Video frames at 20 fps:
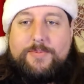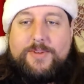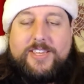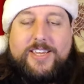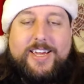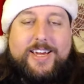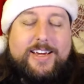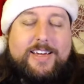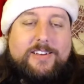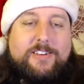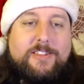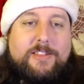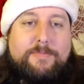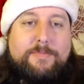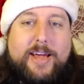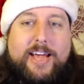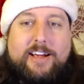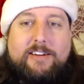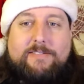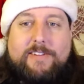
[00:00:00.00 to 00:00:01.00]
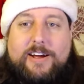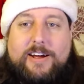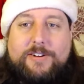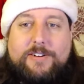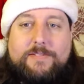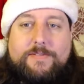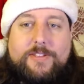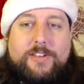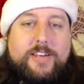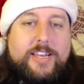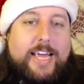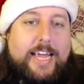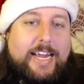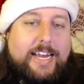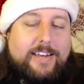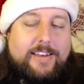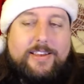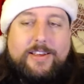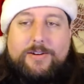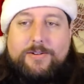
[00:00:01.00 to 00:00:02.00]
I mean, yeah, it's the background of the
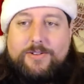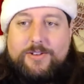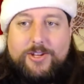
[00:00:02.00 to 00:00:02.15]
date, you know,